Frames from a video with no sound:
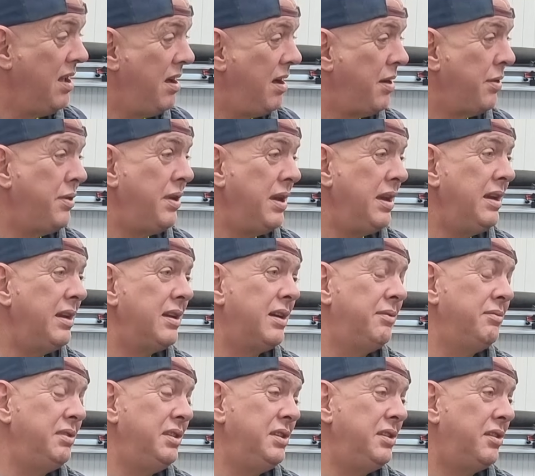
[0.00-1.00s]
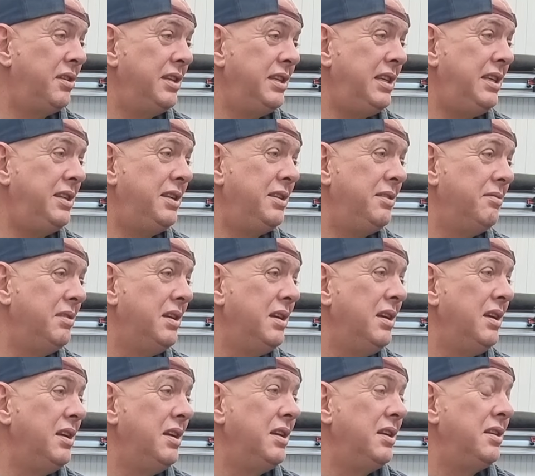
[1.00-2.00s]
I think I've decided.
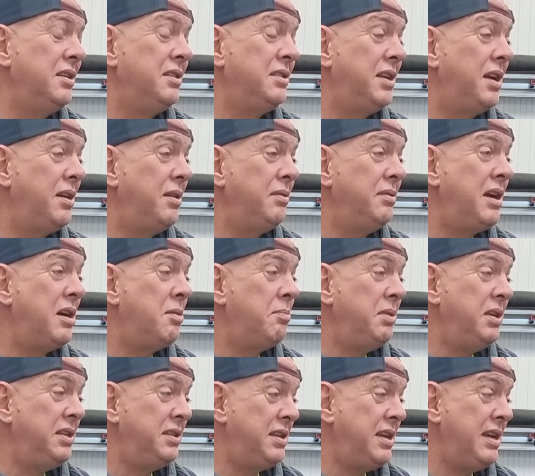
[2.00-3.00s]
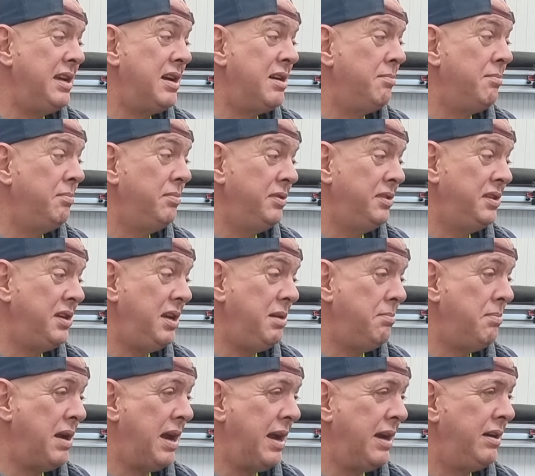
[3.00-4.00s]
So that'll be seat hump and
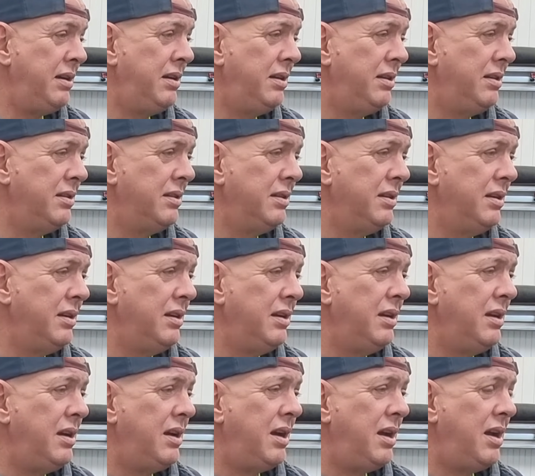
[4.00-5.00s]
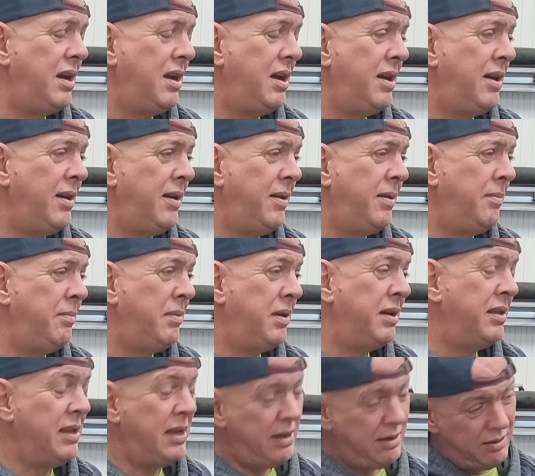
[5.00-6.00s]
seat pan.
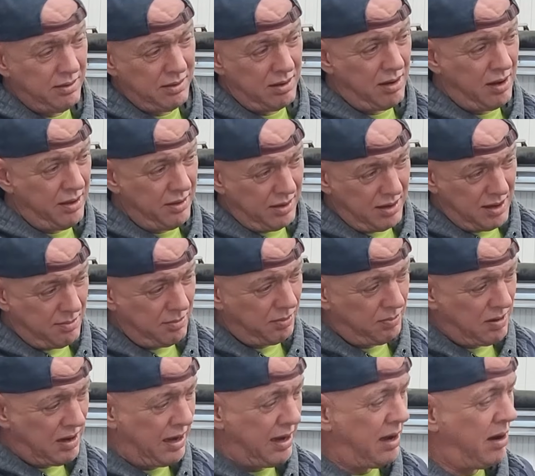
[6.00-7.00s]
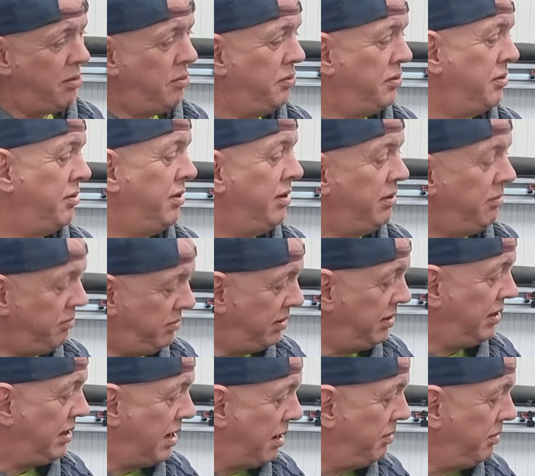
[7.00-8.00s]
And then like the number plate holder, and we
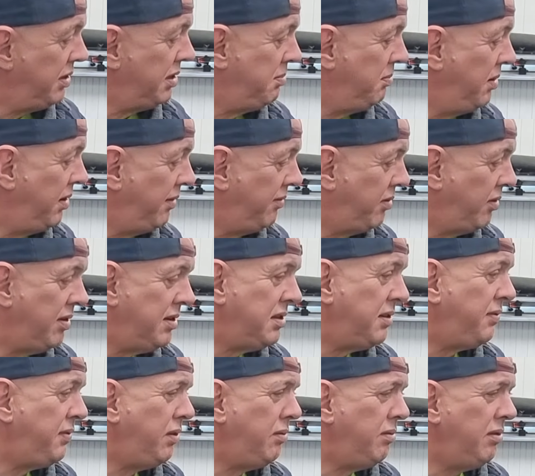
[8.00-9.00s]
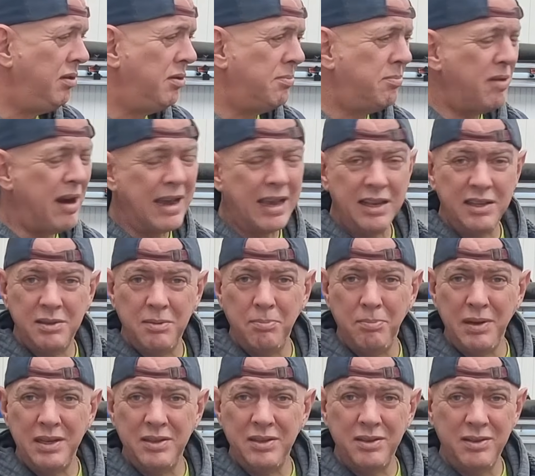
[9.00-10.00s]
just move through. There's a few little brackets and
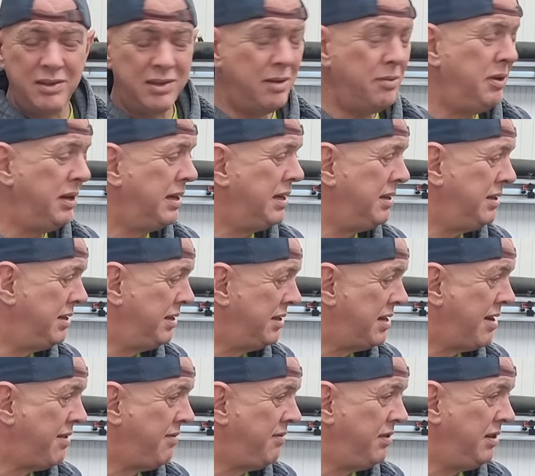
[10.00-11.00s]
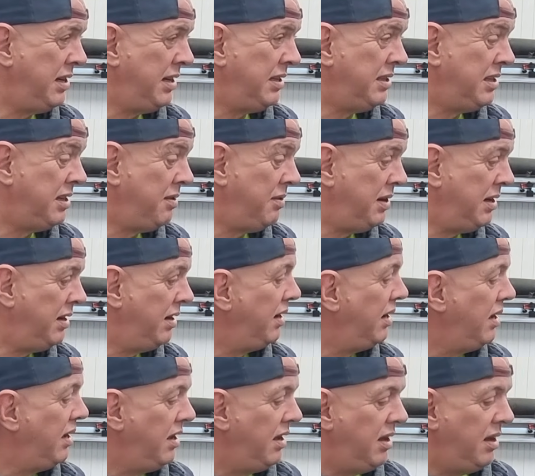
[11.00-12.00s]
bits and doohickeys and stuff that need doing.
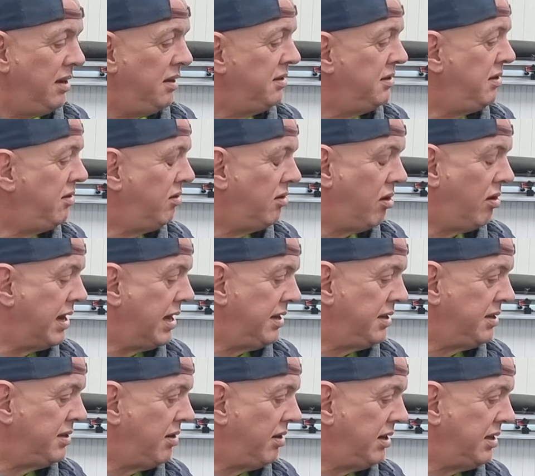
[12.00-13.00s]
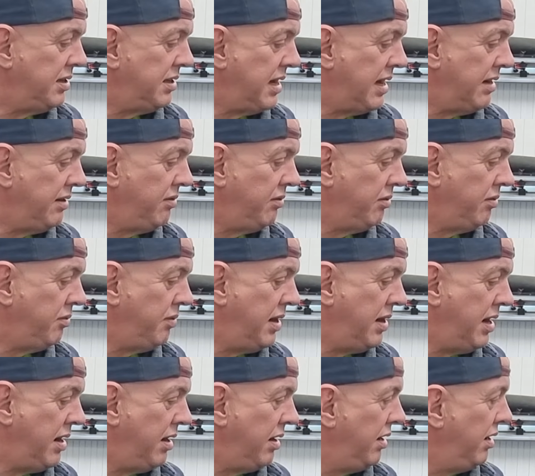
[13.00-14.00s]
Still got to get a side stand onto it,